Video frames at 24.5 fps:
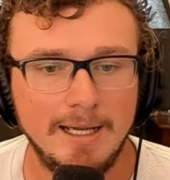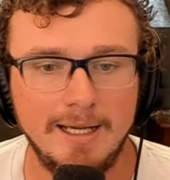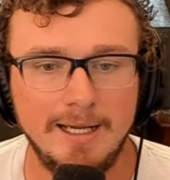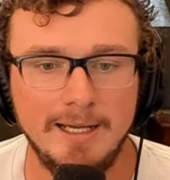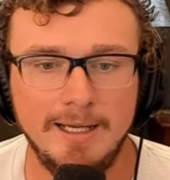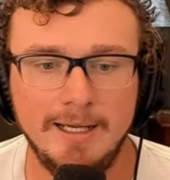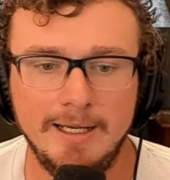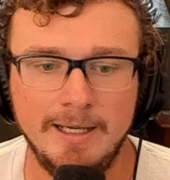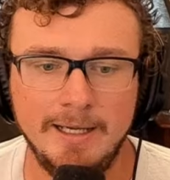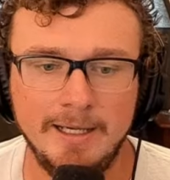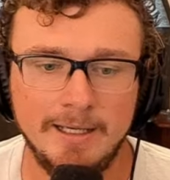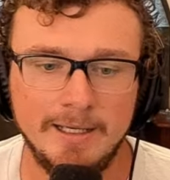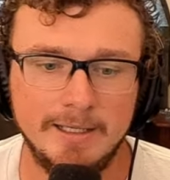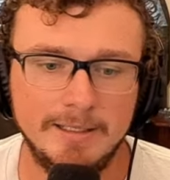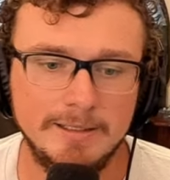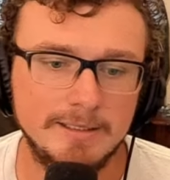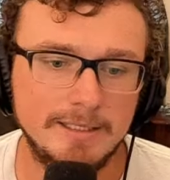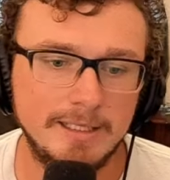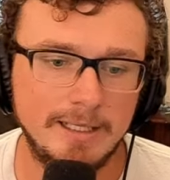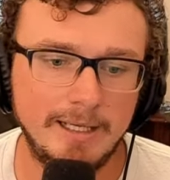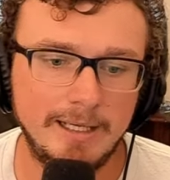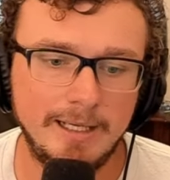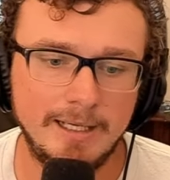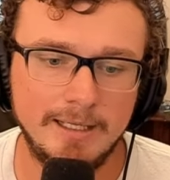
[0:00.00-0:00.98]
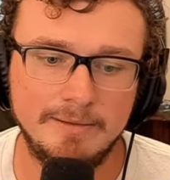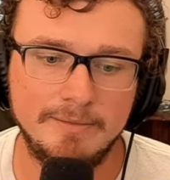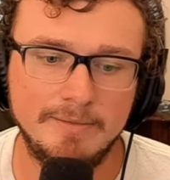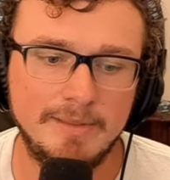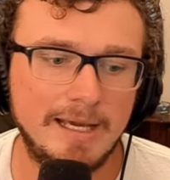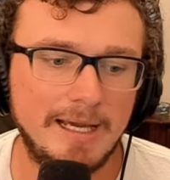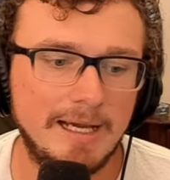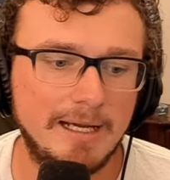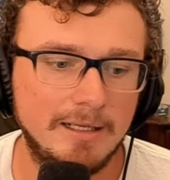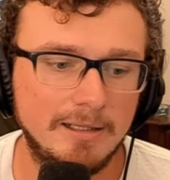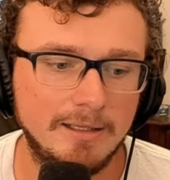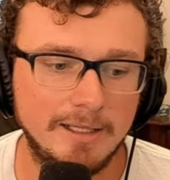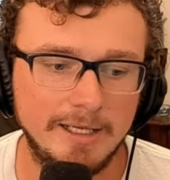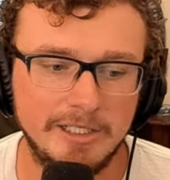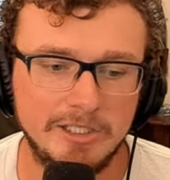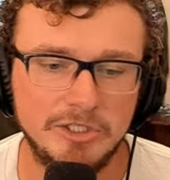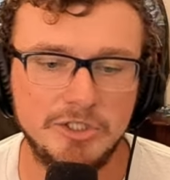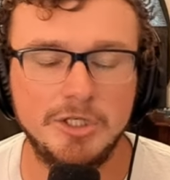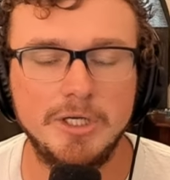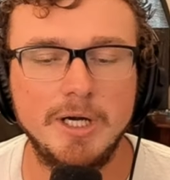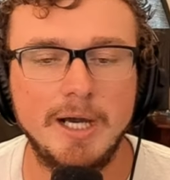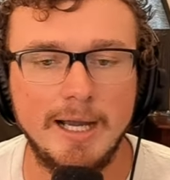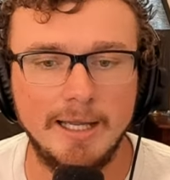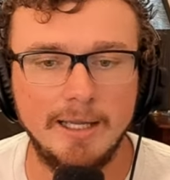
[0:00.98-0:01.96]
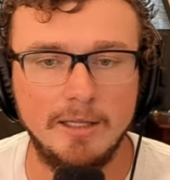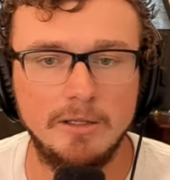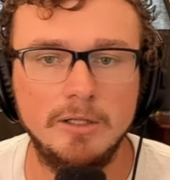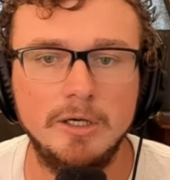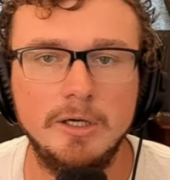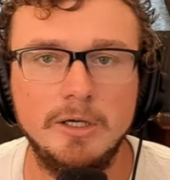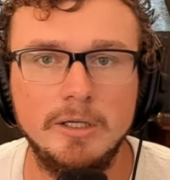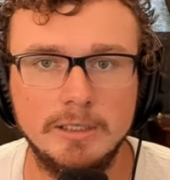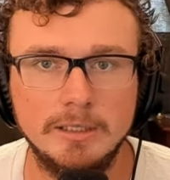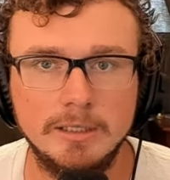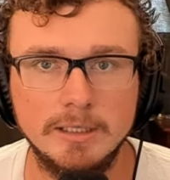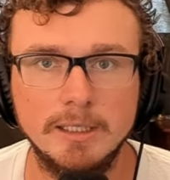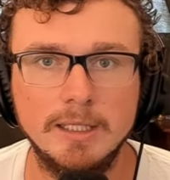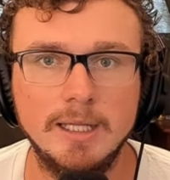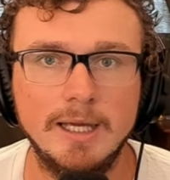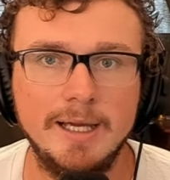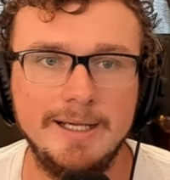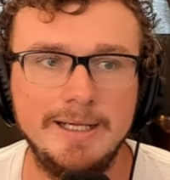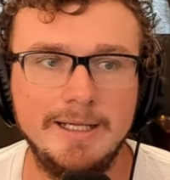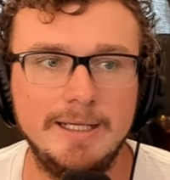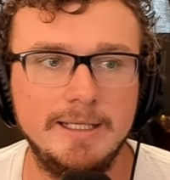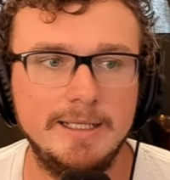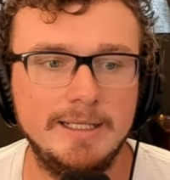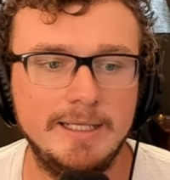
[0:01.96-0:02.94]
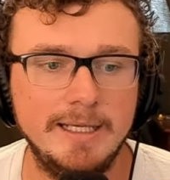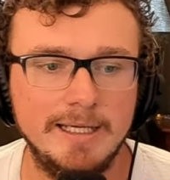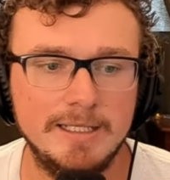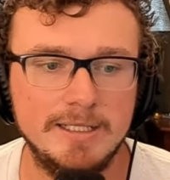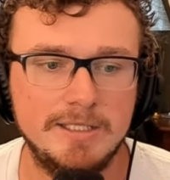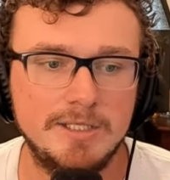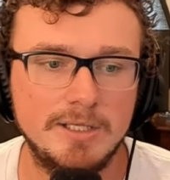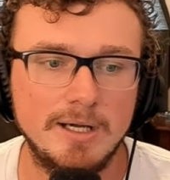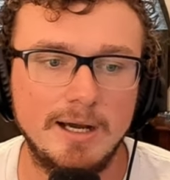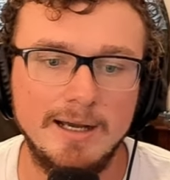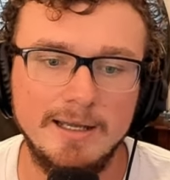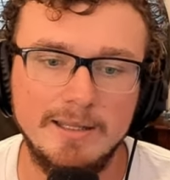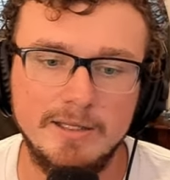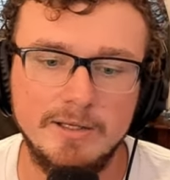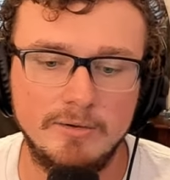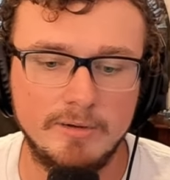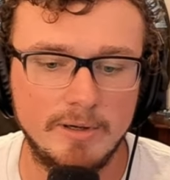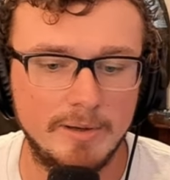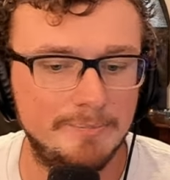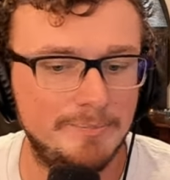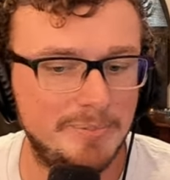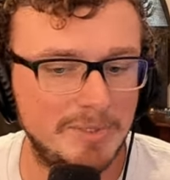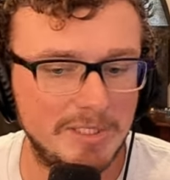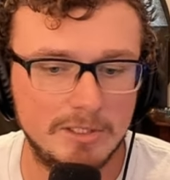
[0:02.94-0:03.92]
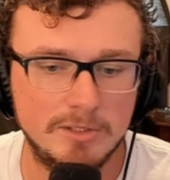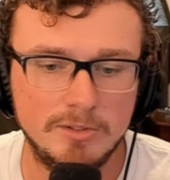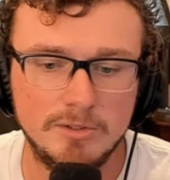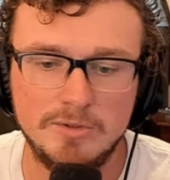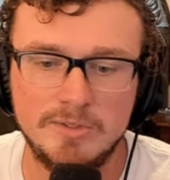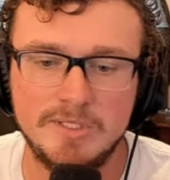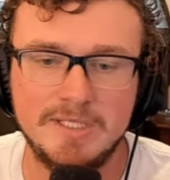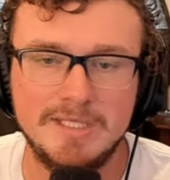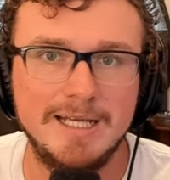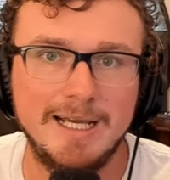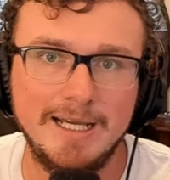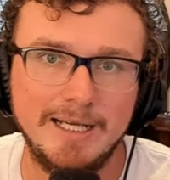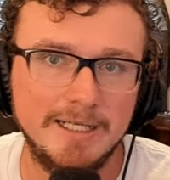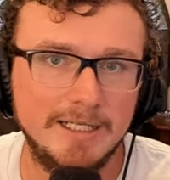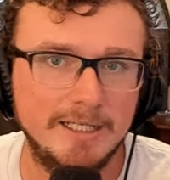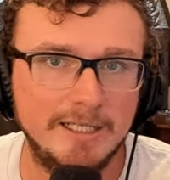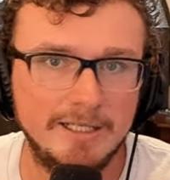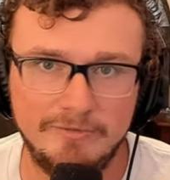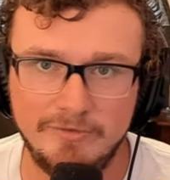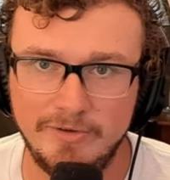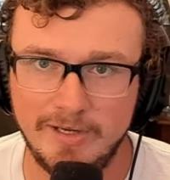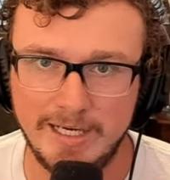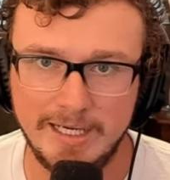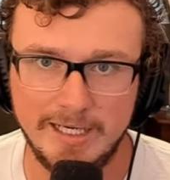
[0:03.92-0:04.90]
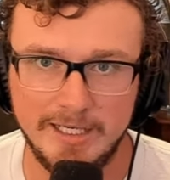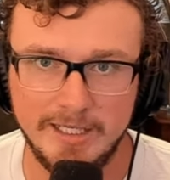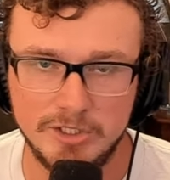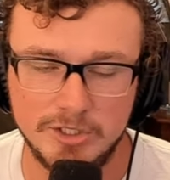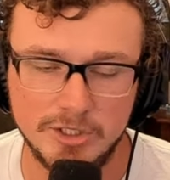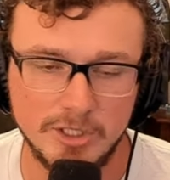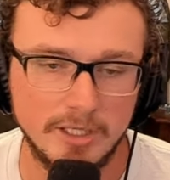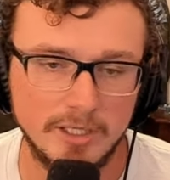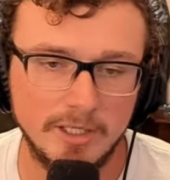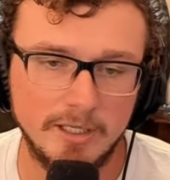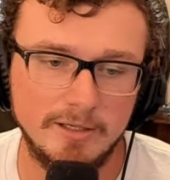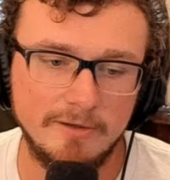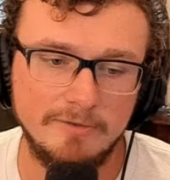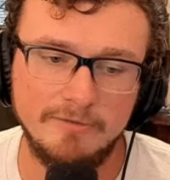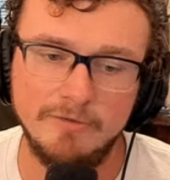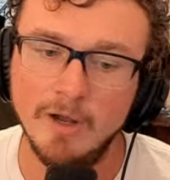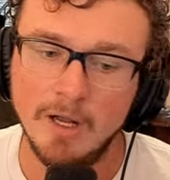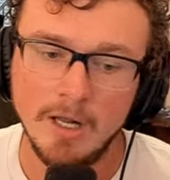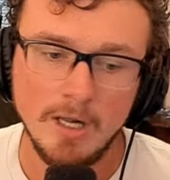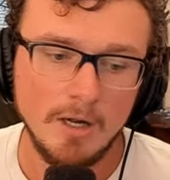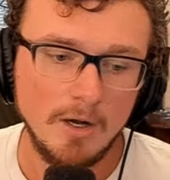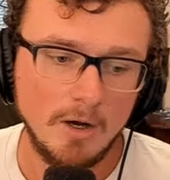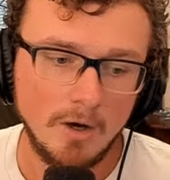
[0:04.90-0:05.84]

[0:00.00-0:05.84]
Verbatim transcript: And and that like childhood light gets either abused, taken advantage of,